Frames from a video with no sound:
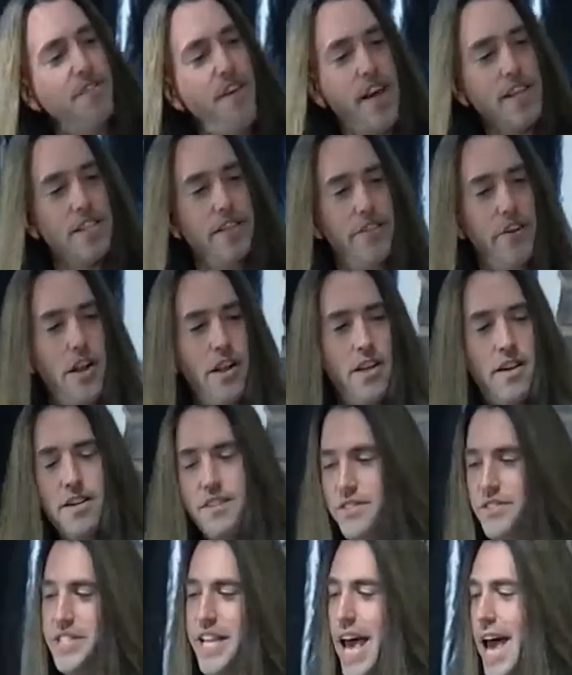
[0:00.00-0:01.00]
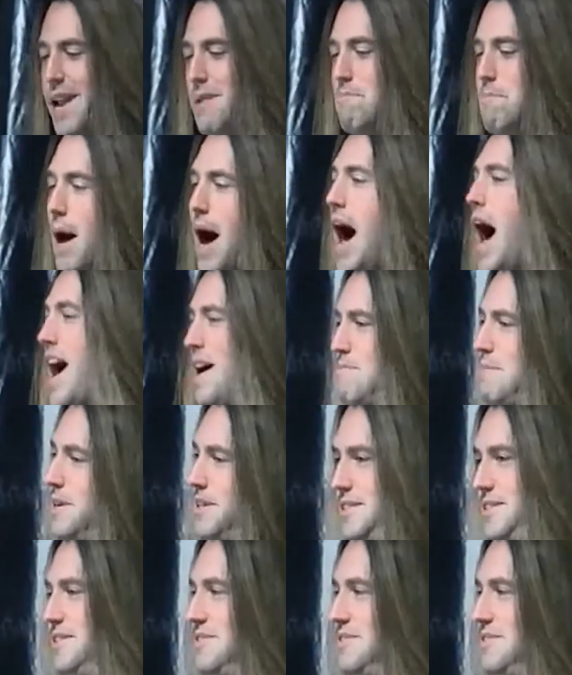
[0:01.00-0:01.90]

Festival Dead Bob.